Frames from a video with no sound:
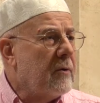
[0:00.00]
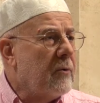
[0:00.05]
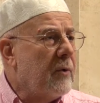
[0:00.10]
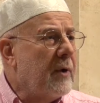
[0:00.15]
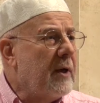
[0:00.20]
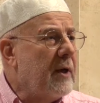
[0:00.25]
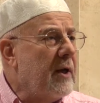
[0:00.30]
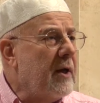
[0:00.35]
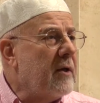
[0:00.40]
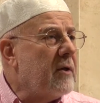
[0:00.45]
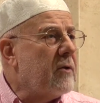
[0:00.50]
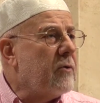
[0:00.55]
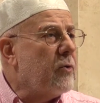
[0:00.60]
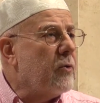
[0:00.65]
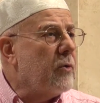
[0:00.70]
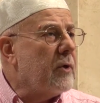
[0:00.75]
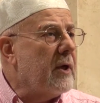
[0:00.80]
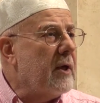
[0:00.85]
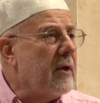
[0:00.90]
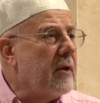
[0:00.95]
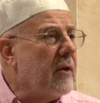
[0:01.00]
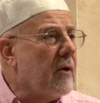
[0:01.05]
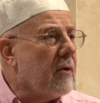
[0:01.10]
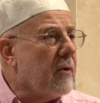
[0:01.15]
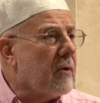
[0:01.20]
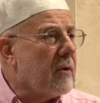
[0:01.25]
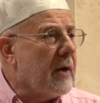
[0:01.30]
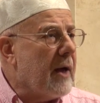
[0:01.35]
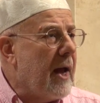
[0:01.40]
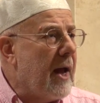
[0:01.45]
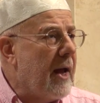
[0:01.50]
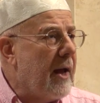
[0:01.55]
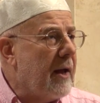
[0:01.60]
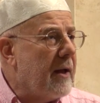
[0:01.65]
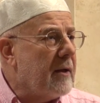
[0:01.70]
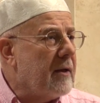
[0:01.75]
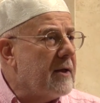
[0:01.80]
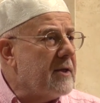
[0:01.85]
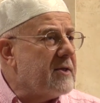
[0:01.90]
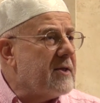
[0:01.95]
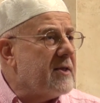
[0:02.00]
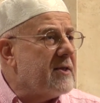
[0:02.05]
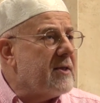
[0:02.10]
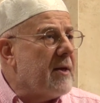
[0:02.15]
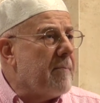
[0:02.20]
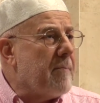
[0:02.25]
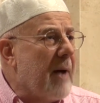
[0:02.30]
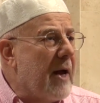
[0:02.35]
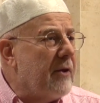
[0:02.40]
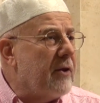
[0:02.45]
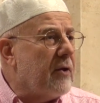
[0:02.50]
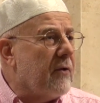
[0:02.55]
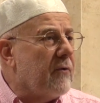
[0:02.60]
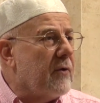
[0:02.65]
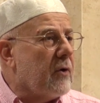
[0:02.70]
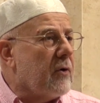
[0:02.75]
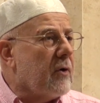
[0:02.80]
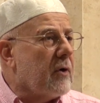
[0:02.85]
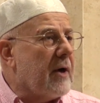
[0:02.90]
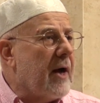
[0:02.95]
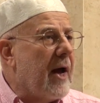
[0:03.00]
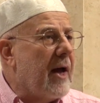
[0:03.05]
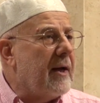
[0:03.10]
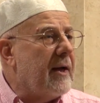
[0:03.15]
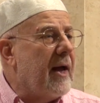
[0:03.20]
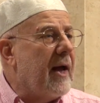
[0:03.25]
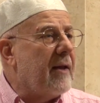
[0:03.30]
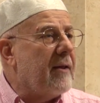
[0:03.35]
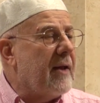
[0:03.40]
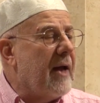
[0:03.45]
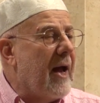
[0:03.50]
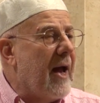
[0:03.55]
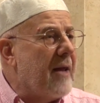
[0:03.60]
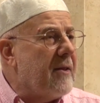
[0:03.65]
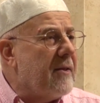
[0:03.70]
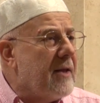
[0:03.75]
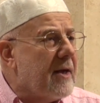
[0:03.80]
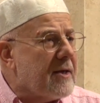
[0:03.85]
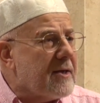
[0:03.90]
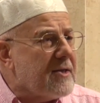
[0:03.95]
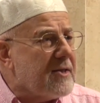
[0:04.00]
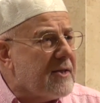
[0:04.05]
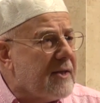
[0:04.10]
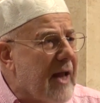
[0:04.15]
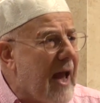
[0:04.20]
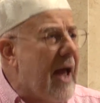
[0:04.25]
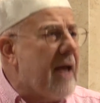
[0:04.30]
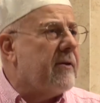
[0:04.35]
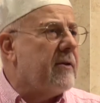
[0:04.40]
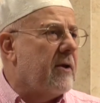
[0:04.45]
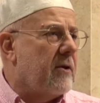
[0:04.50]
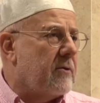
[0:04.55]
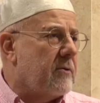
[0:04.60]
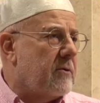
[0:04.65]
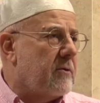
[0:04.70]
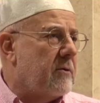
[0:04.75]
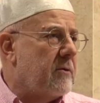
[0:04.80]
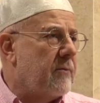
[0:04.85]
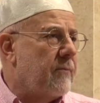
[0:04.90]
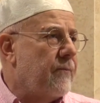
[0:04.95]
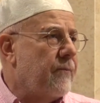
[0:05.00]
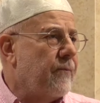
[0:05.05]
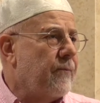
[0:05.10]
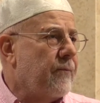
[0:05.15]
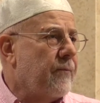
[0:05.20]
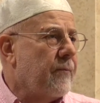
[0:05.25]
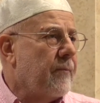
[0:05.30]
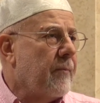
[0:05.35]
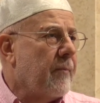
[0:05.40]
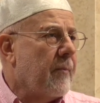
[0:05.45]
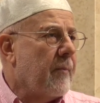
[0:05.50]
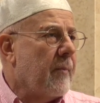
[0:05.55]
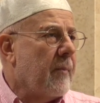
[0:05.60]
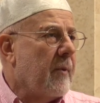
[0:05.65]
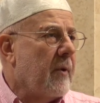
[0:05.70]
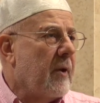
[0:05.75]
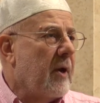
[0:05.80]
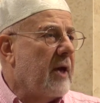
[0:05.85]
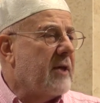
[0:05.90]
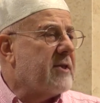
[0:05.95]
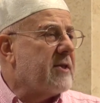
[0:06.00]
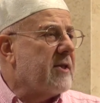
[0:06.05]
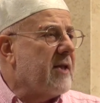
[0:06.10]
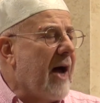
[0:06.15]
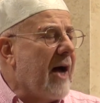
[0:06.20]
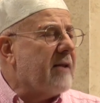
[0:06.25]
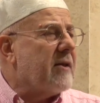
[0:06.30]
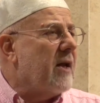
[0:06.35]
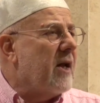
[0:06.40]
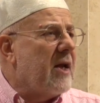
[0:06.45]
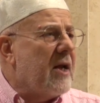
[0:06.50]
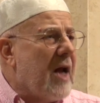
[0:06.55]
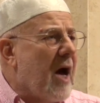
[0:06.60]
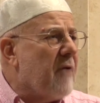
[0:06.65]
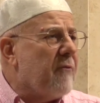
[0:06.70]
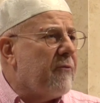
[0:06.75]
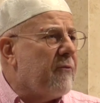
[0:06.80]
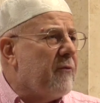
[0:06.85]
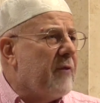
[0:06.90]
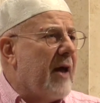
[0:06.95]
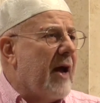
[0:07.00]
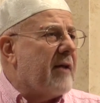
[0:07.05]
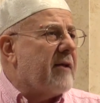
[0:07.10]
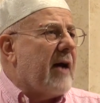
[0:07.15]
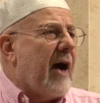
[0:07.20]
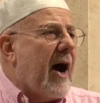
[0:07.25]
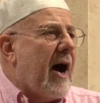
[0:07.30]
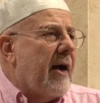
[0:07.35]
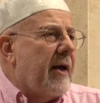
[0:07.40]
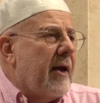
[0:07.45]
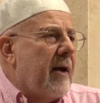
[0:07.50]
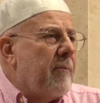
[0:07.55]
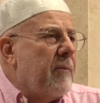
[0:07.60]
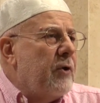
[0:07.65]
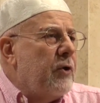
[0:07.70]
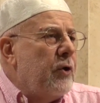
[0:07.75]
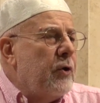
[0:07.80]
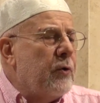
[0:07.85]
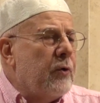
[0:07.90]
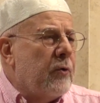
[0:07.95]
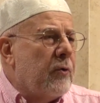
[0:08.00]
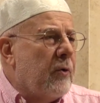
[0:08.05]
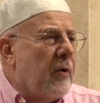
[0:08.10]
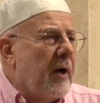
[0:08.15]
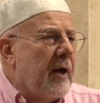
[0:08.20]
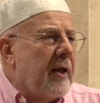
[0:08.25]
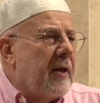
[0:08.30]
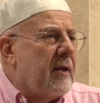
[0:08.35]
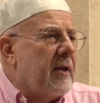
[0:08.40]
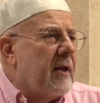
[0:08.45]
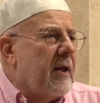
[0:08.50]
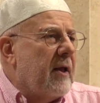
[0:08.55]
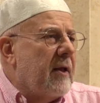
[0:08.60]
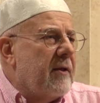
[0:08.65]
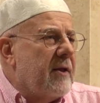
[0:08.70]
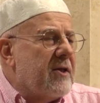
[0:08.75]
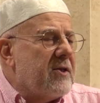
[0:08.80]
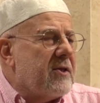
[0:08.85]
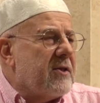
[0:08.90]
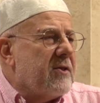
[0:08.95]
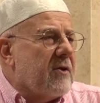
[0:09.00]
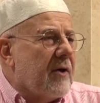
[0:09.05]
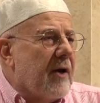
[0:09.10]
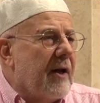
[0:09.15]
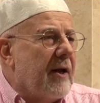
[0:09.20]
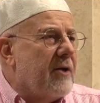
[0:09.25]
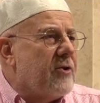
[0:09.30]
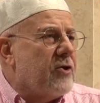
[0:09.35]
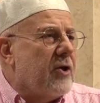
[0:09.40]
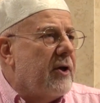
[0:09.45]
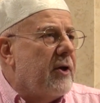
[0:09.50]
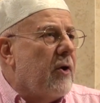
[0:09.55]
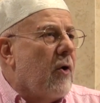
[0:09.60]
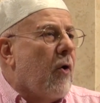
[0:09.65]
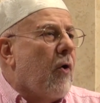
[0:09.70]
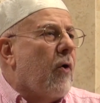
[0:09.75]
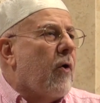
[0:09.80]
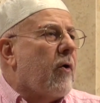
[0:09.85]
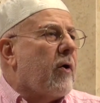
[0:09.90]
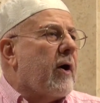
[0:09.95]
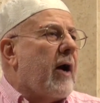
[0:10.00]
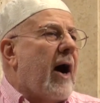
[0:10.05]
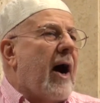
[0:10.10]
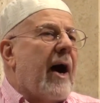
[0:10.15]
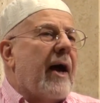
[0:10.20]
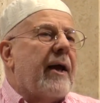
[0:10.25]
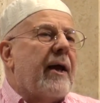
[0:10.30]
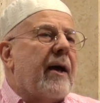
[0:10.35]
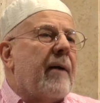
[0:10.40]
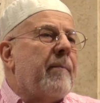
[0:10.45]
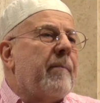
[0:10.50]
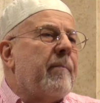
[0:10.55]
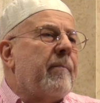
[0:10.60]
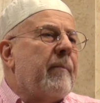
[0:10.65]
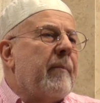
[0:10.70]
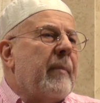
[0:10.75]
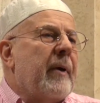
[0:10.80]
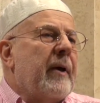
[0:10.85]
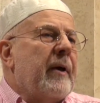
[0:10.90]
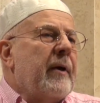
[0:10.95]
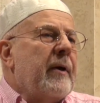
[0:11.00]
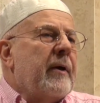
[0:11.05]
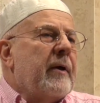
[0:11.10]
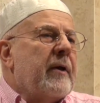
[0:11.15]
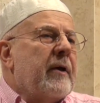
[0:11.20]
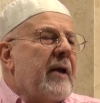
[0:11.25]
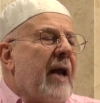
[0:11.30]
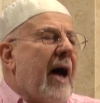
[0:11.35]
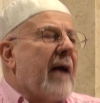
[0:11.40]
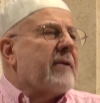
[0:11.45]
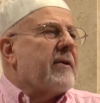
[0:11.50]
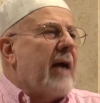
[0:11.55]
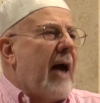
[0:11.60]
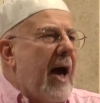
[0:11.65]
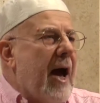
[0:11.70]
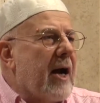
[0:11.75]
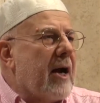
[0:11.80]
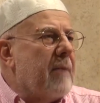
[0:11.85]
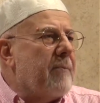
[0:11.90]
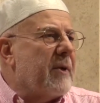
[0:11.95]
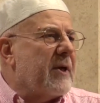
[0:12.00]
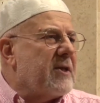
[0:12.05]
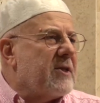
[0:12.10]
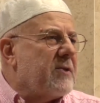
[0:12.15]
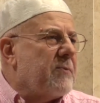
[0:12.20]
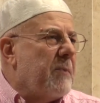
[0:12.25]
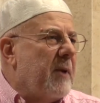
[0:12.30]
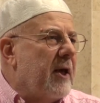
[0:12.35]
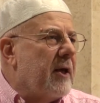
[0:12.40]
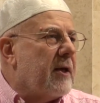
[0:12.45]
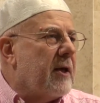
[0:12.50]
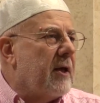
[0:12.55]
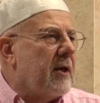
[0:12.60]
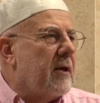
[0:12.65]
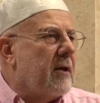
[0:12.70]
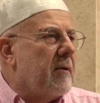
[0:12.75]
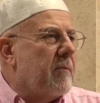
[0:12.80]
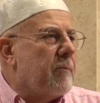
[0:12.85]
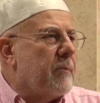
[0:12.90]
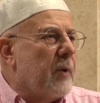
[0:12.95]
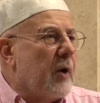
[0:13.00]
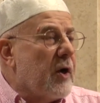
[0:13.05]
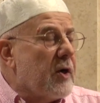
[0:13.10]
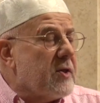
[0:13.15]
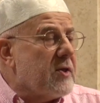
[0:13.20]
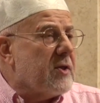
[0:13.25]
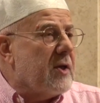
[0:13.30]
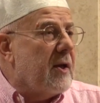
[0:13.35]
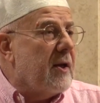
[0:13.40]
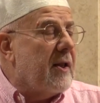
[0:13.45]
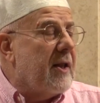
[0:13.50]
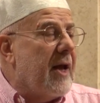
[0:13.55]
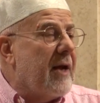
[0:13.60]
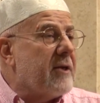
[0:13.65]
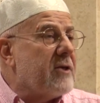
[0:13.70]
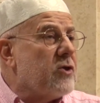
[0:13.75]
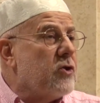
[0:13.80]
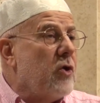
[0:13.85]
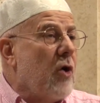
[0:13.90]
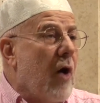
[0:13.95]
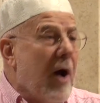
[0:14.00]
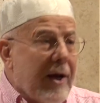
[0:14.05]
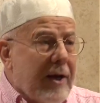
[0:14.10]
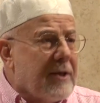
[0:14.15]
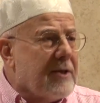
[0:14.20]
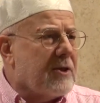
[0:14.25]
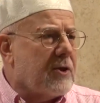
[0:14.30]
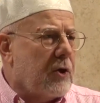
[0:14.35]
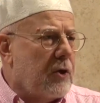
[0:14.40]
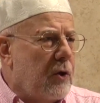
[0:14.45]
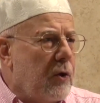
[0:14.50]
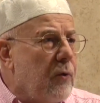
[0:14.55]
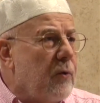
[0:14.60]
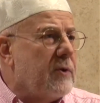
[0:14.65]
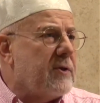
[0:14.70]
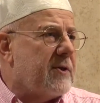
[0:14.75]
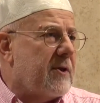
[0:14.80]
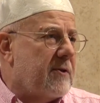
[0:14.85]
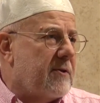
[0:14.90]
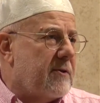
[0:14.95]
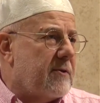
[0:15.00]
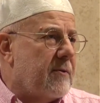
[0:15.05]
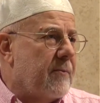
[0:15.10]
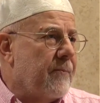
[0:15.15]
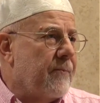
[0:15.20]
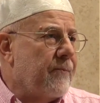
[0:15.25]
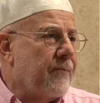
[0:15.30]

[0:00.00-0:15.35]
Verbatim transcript: we need to read the Quran. This is the month of the Quran and understand it. It's not enough that I am new in this religion or I am not Arabic speaking person. There's no excuses